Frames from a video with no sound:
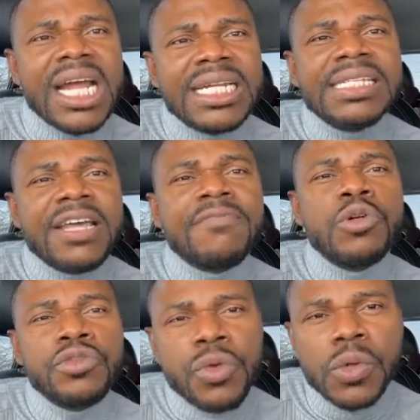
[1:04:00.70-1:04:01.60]
Ghana
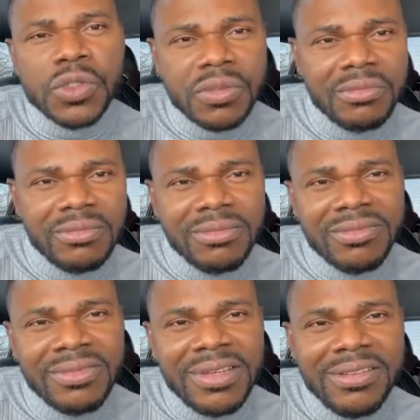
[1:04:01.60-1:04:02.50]
deserve good roads.
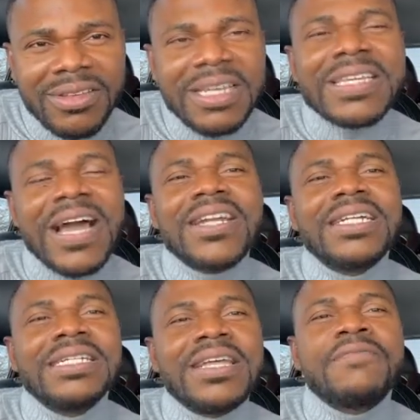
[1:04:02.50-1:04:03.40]

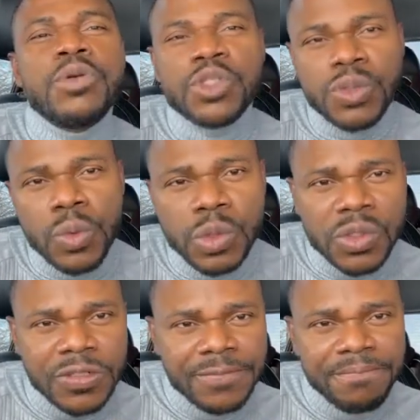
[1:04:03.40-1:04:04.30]
Ghana deserve good
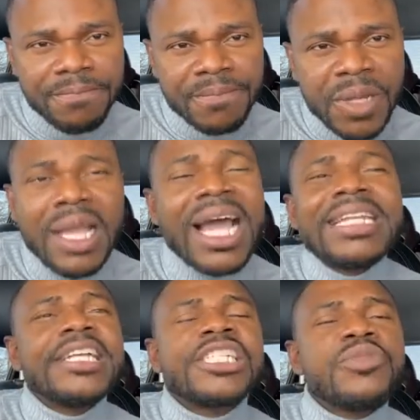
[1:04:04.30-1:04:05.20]
schools.
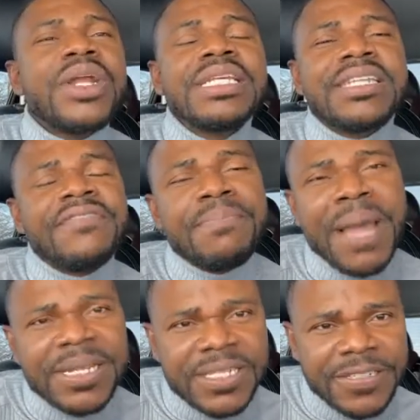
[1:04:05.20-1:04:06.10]
Ghanaian children deserve
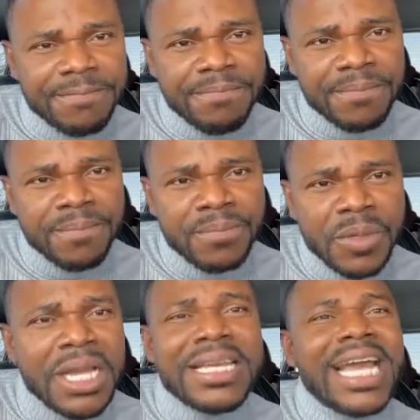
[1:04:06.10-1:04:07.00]
the best.
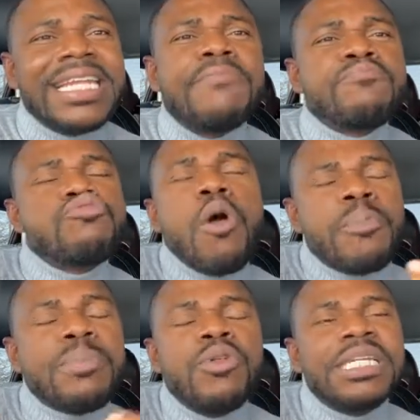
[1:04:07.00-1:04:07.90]
Ghanaian
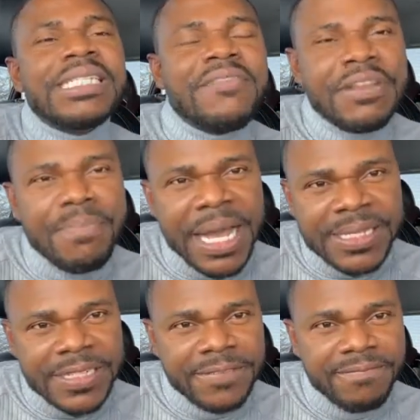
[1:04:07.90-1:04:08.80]
poor people deserve the
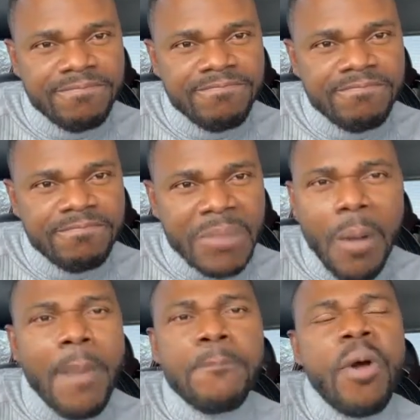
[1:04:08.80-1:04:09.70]
best.
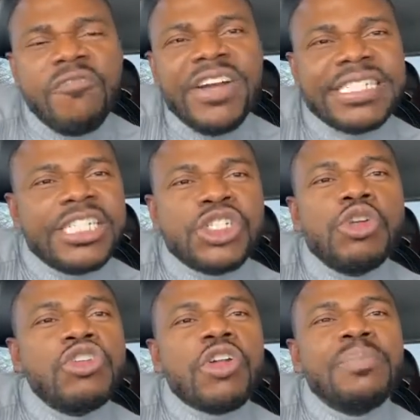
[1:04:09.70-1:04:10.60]
Our poverty
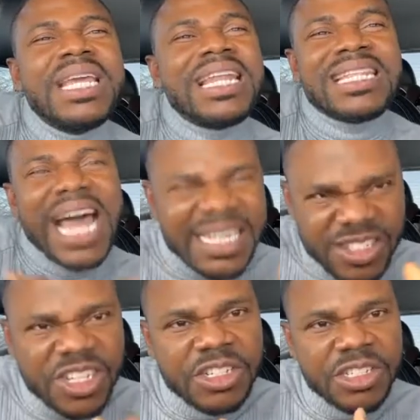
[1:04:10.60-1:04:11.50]
should not be a
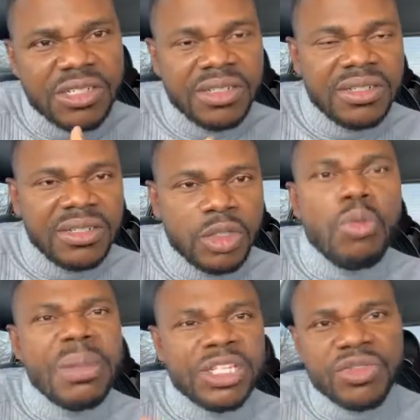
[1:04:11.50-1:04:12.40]
license
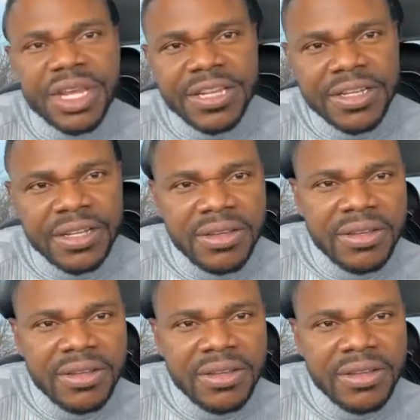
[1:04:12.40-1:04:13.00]
to misery.